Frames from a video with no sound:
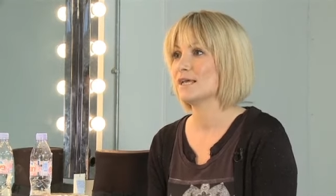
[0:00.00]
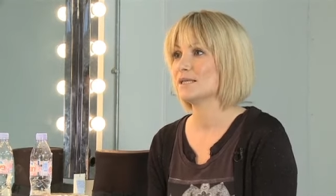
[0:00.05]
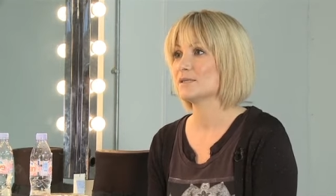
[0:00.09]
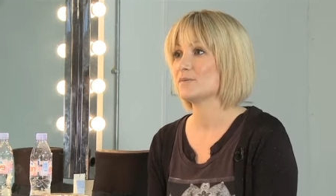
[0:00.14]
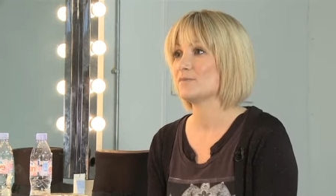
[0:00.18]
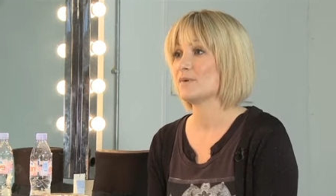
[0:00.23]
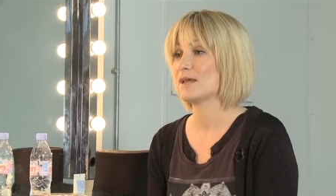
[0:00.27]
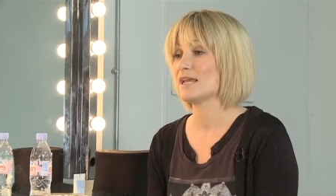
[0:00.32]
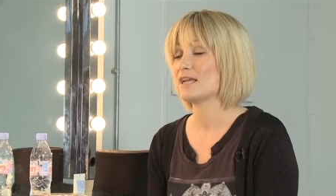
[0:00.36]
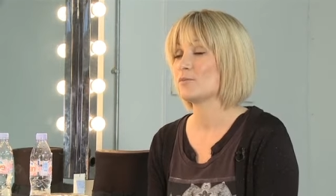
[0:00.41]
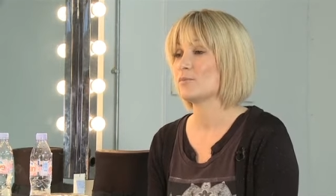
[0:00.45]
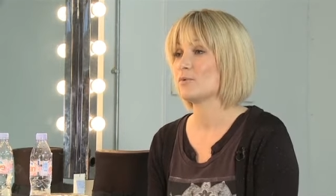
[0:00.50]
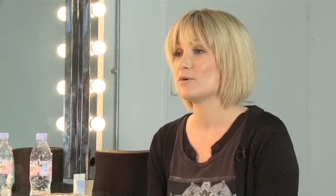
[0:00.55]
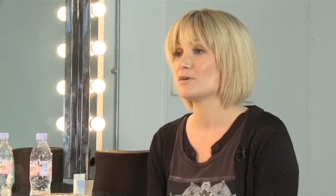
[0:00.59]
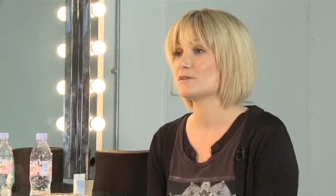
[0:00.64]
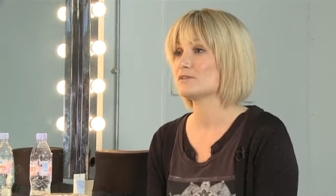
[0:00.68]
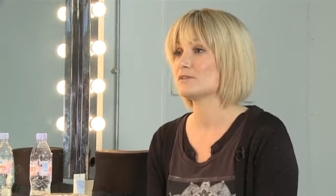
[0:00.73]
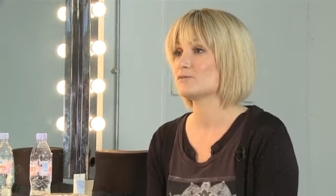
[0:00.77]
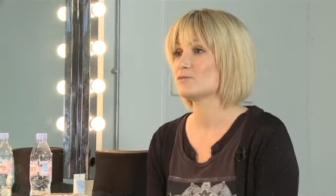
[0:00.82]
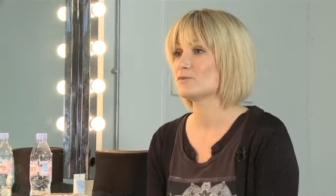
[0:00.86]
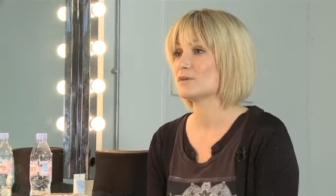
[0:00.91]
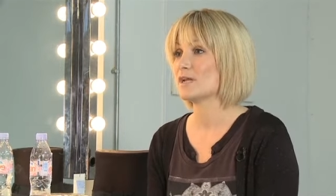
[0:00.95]
the makeup
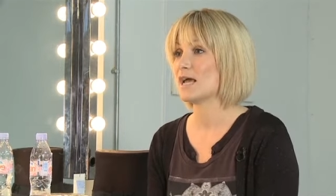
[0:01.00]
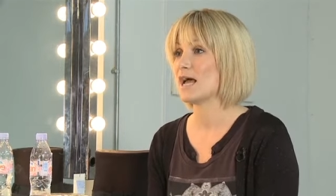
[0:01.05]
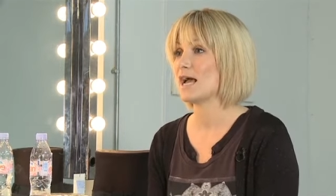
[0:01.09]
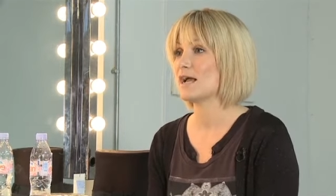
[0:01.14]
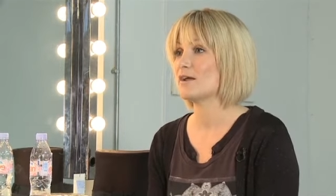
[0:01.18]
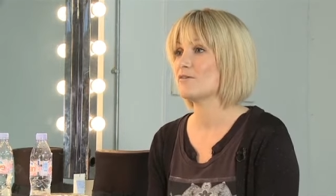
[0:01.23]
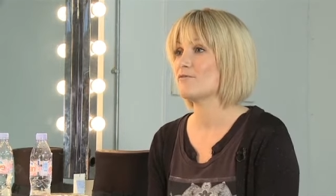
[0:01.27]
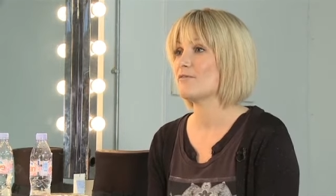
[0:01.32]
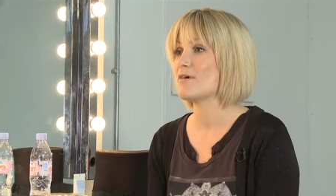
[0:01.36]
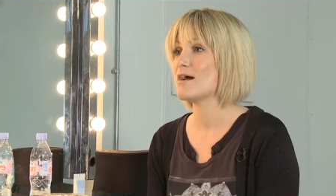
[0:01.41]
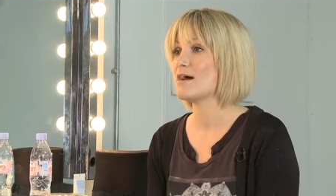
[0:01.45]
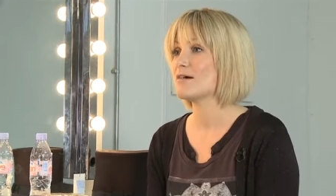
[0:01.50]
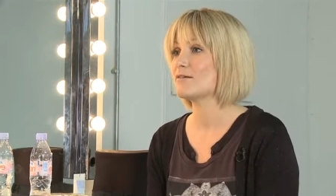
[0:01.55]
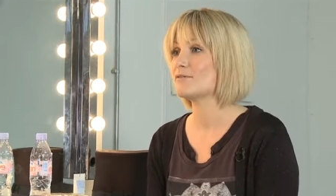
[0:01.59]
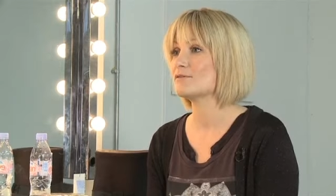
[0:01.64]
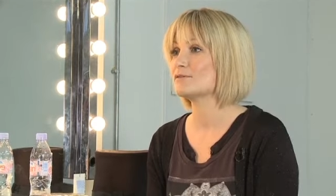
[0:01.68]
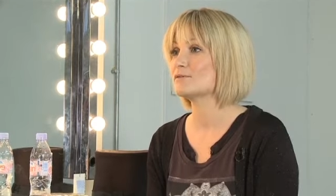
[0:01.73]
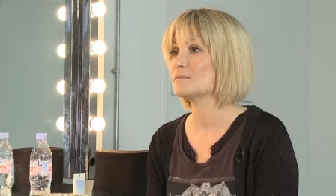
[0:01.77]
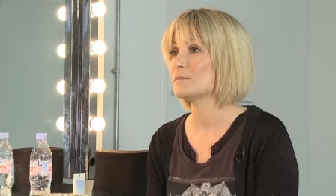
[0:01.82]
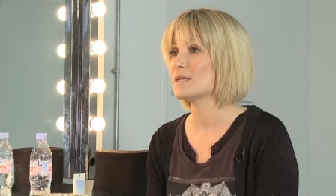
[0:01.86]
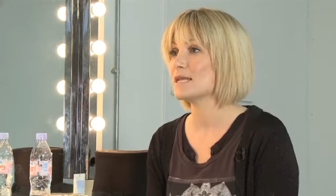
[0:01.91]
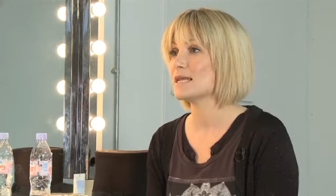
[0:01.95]
artist would hang
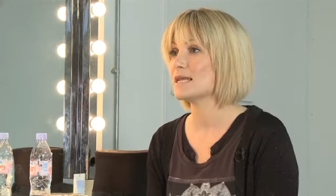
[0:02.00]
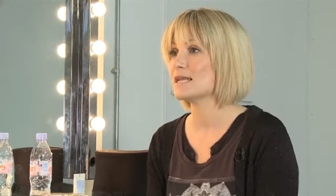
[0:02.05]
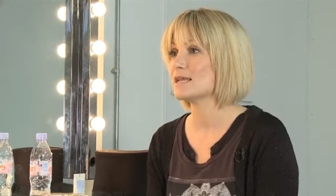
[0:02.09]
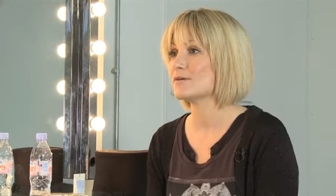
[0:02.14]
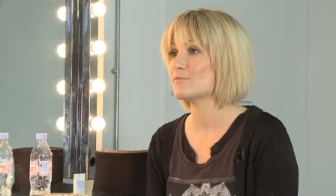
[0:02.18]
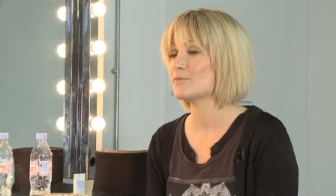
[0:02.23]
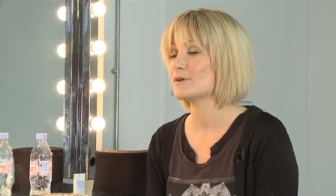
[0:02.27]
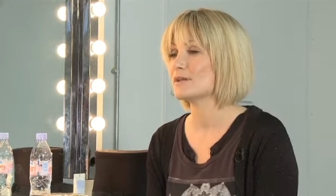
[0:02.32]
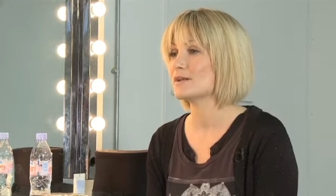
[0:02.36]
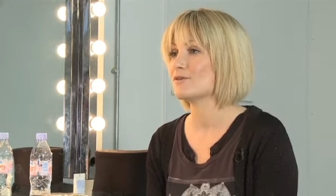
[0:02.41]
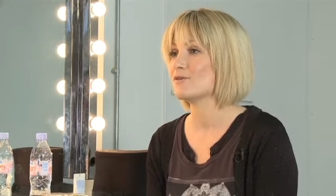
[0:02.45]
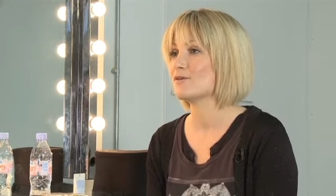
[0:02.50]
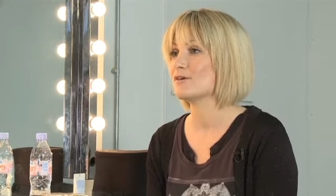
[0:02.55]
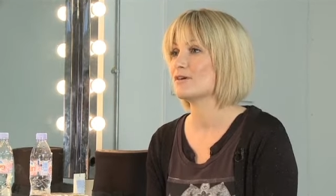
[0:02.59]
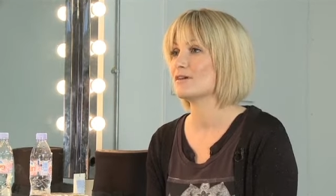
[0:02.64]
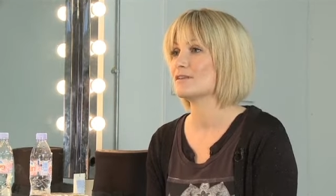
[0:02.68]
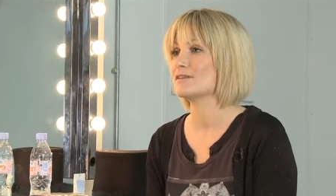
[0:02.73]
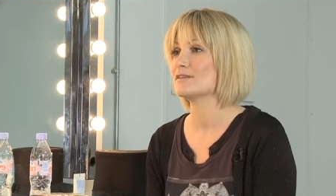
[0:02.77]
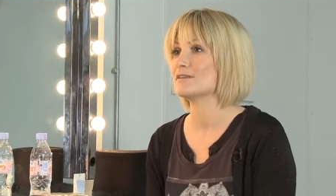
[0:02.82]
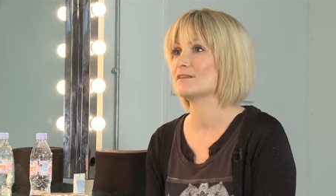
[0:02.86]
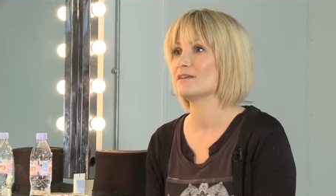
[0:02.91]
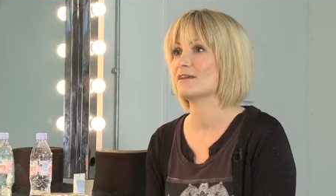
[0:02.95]
around me a bit
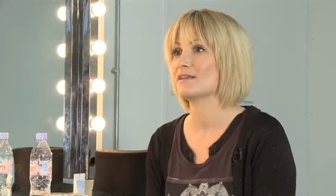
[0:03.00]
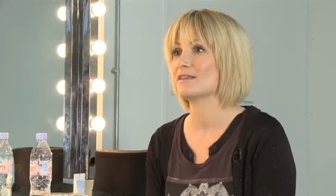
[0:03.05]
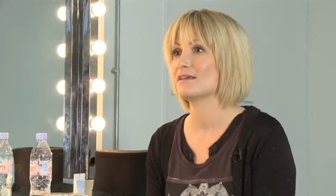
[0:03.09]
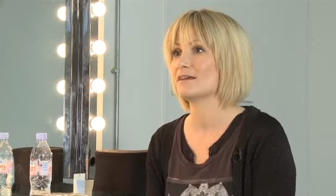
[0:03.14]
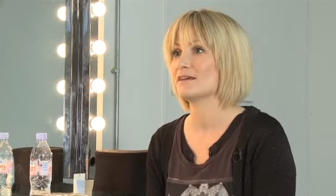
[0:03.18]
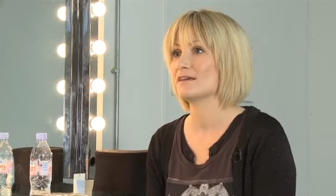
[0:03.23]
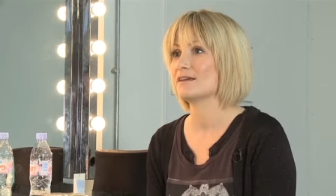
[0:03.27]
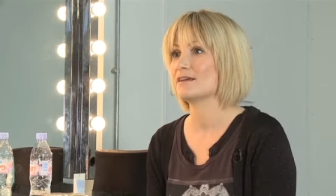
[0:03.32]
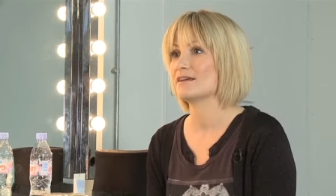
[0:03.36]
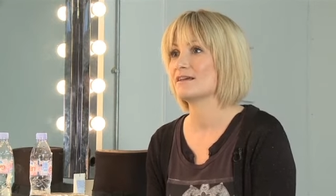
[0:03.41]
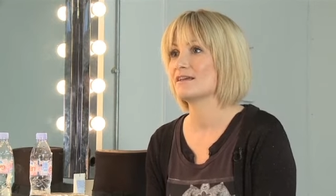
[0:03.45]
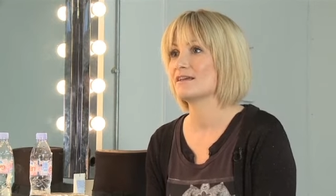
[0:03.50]
longer than the other